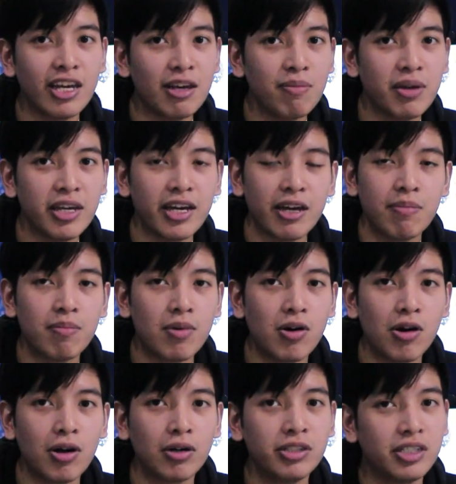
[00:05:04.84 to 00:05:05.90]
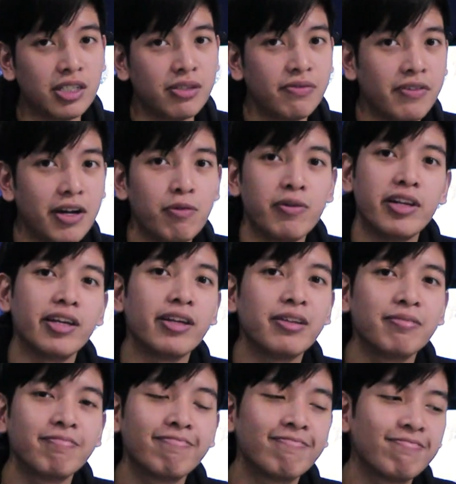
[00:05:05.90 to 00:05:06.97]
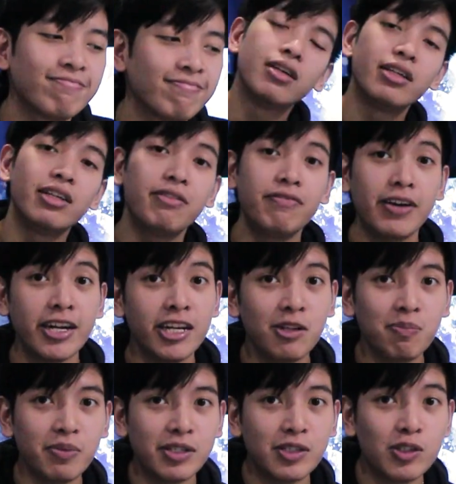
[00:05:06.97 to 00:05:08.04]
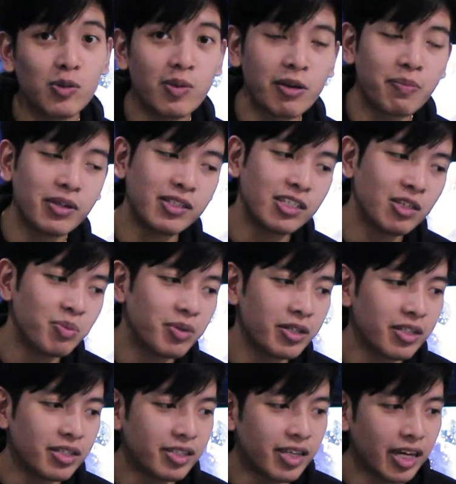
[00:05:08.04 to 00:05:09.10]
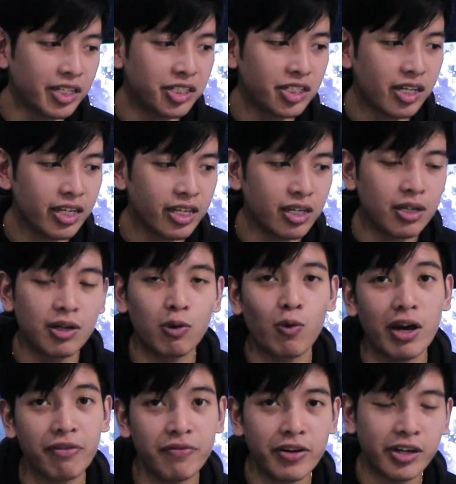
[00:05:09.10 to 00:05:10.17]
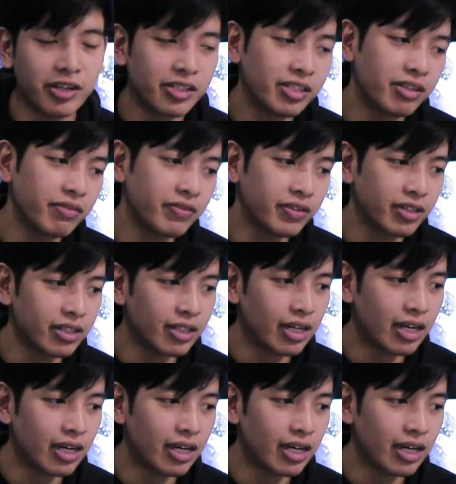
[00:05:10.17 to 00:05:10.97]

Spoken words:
gaming and more just fine with it. The final piece to my PC build is actually a Wi-Fi receiver.